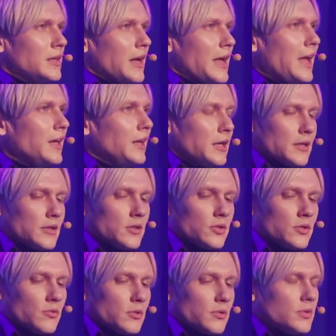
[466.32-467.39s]
alien
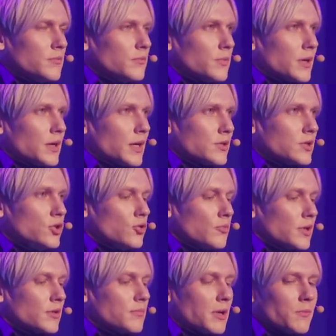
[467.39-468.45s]
to as
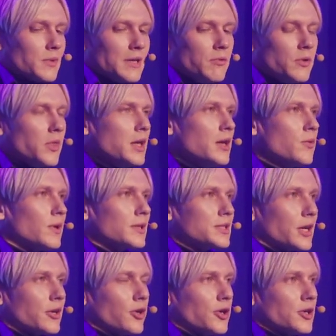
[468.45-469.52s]
humans. But if you think what
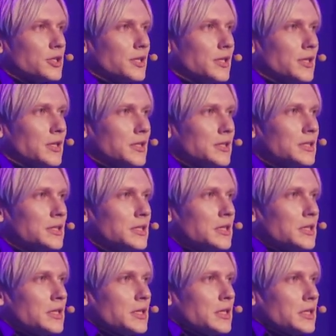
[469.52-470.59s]
technology it is,
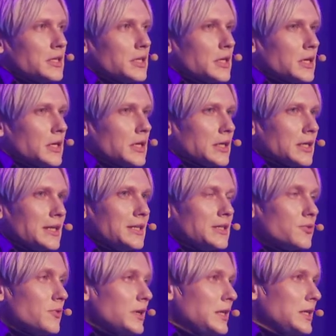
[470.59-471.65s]
uh,
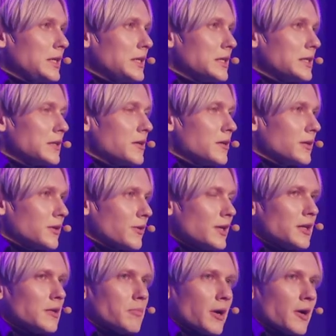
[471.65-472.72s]
it's really
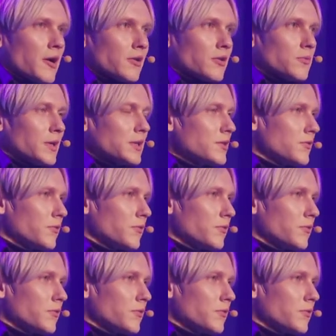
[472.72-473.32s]
created by us. What is